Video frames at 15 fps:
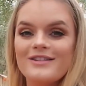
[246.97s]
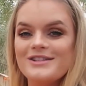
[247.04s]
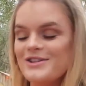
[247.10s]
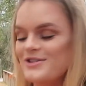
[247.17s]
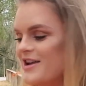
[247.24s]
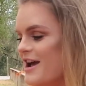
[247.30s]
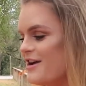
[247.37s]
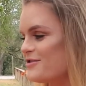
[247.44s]

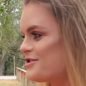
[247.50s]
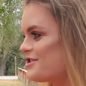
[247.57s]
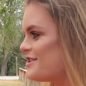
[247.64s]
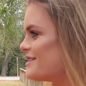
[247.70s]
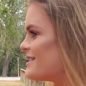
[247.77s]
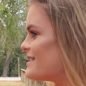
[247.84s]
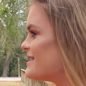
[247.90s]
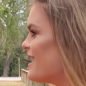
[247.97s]
So now
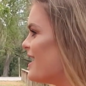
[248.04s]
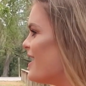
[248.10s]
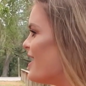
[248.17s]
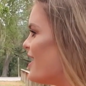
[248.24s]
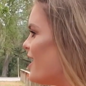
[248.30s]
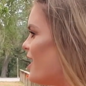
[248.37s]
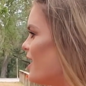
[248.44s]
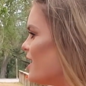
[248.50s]
she's just
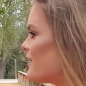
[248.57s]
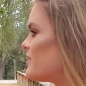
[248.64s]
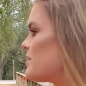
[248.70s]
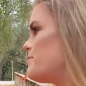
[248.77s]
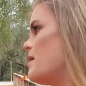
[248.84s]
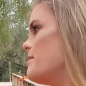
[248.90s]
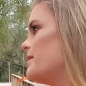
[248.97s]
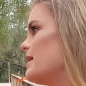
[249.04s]
all over the
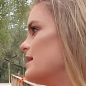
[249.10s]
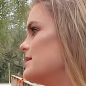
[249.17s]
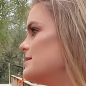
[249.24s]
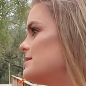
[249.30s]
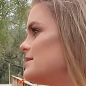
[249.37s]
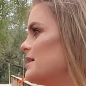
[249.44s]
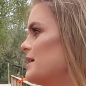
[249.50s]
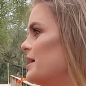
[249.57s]
pumpkins.